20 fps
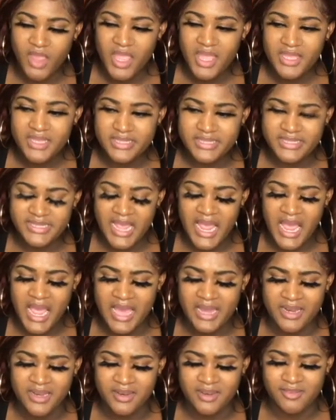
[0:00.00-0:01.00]

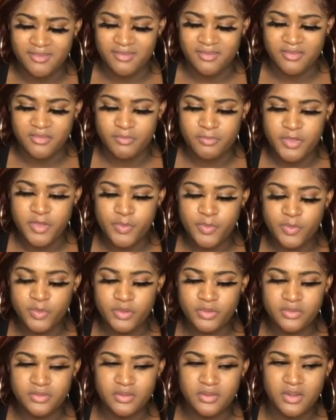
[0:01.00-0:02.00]
sad, and
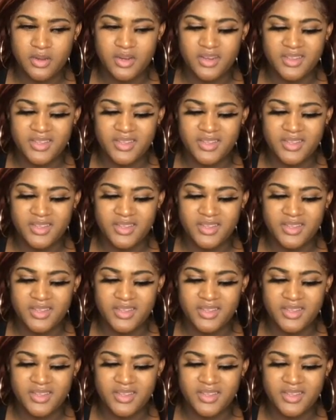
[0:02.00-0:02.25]
people are